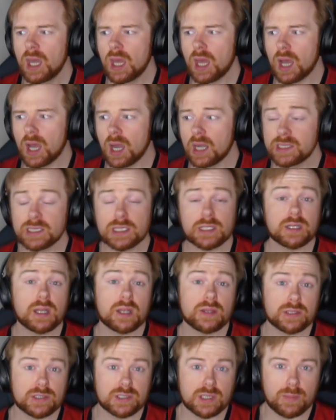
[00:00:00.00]
I did
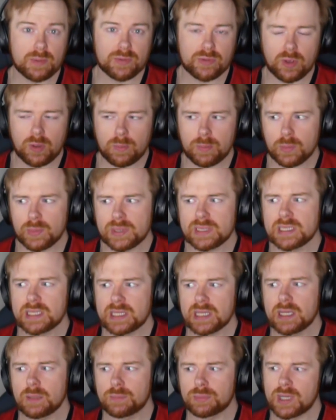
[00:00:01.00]
another subathon, but we did
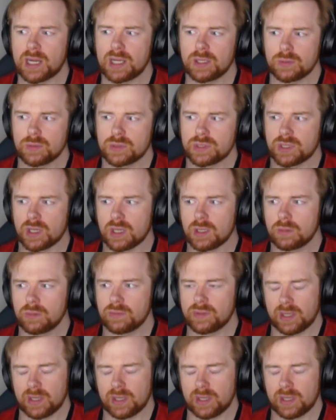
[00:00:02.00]
it in a brand new style.